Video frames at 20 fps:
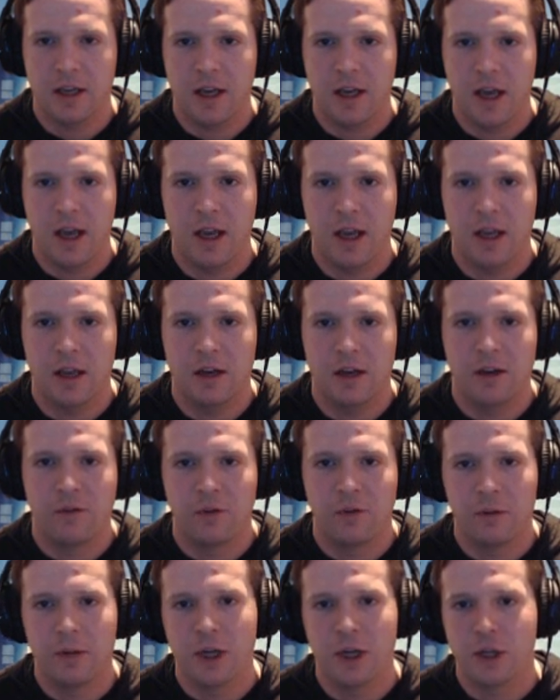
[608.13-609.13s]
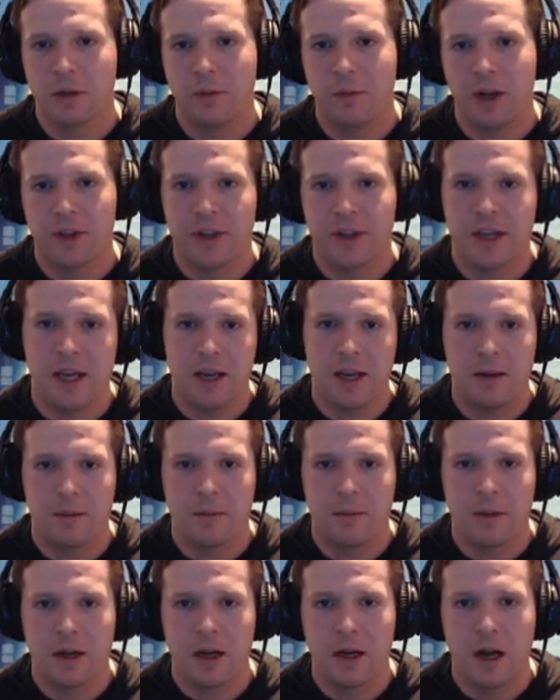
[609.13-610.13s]
and information about the
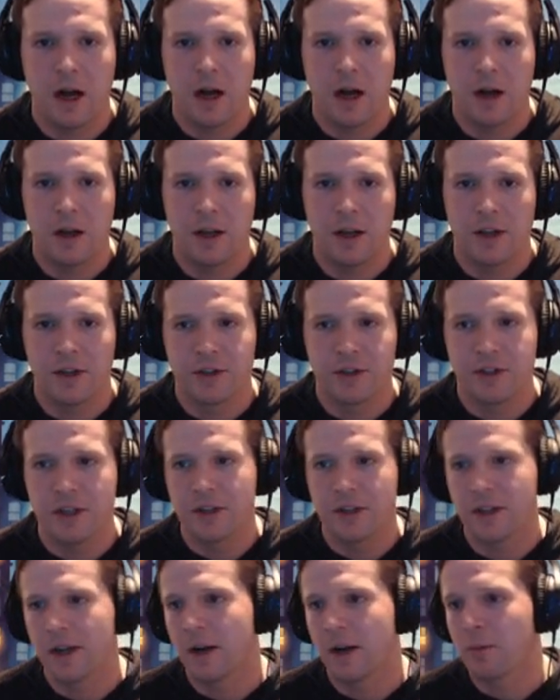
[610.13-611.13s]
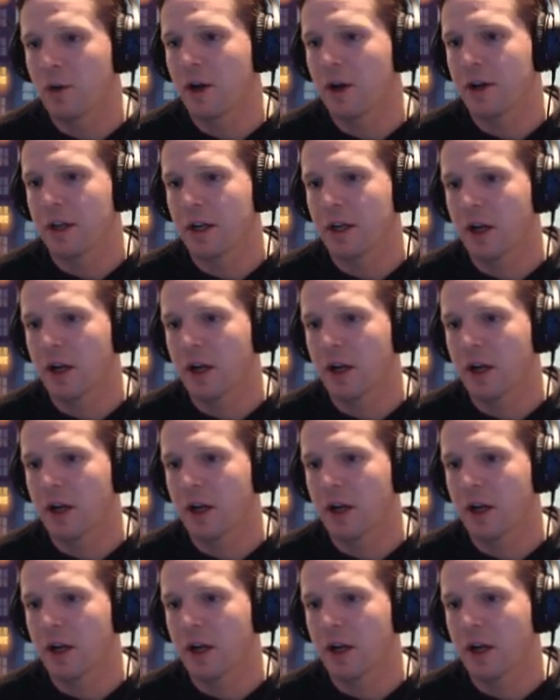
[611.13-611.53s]
game uh, and the seed that I'm running.